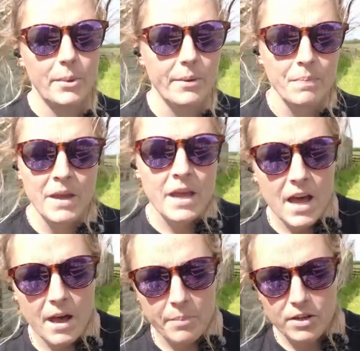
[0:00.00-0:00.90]
But
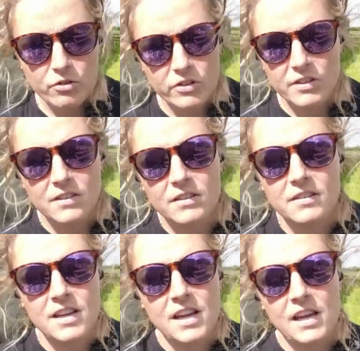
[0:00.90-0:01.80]
I'd be interested to
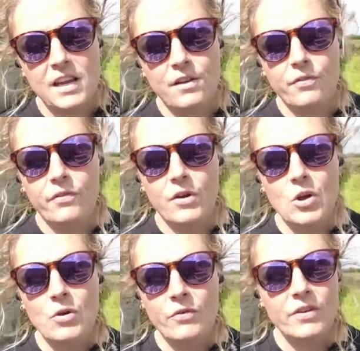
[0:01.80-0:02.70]
see if
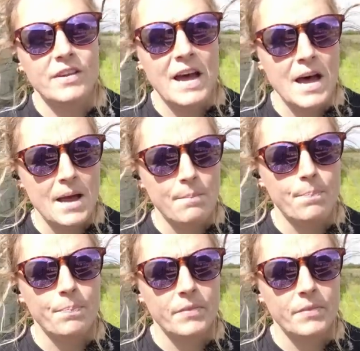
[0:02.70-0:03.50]
over time